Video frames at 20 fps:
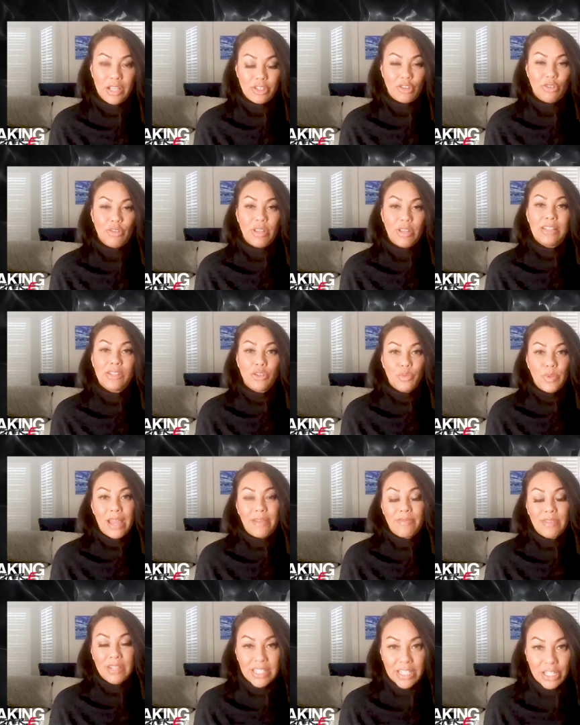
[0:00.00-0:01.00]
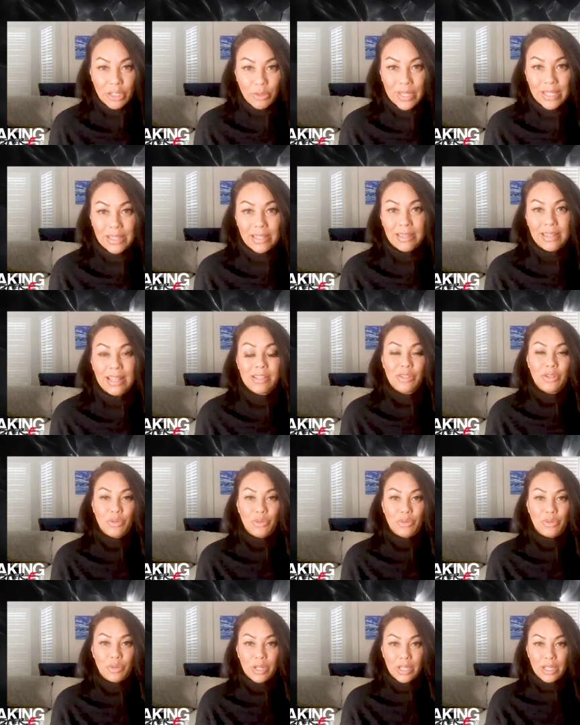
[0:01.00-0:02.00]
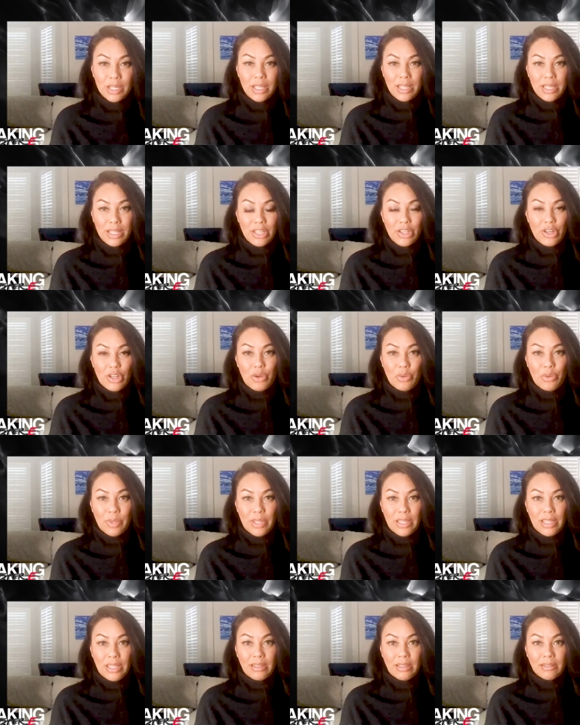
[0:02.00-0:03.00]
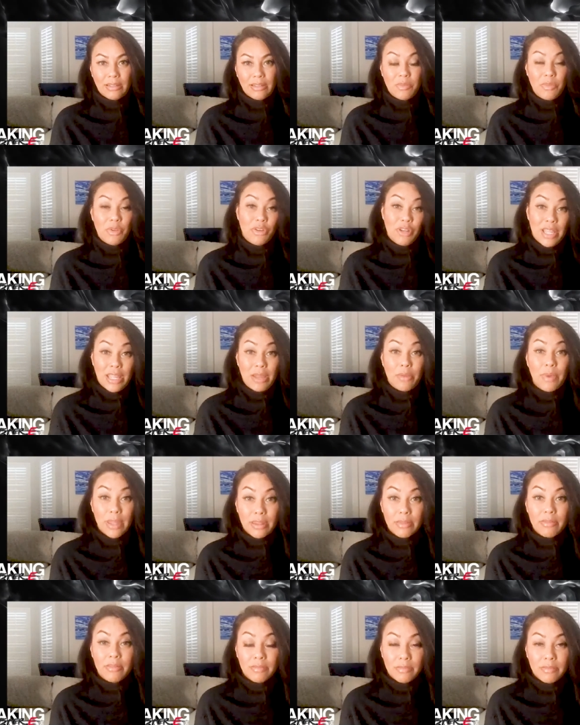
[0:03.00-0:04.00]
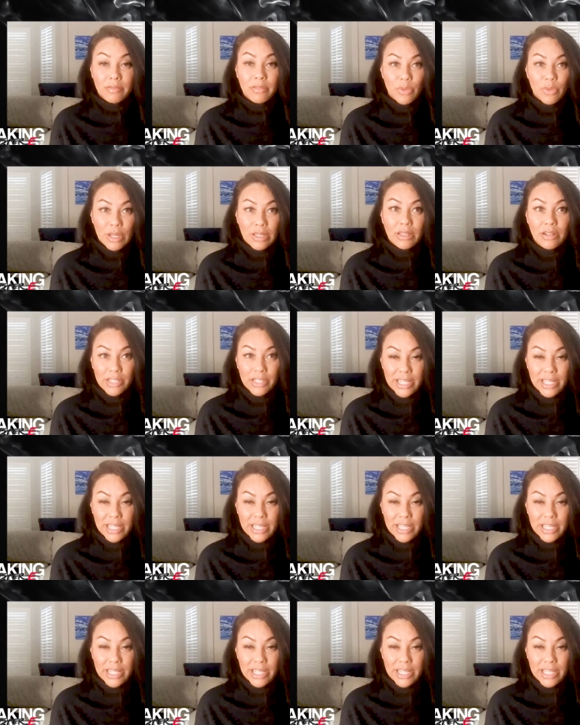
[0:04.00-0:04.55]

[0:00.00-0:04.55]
So that's who we have to deal with, and that's who you know we communicate with throughout our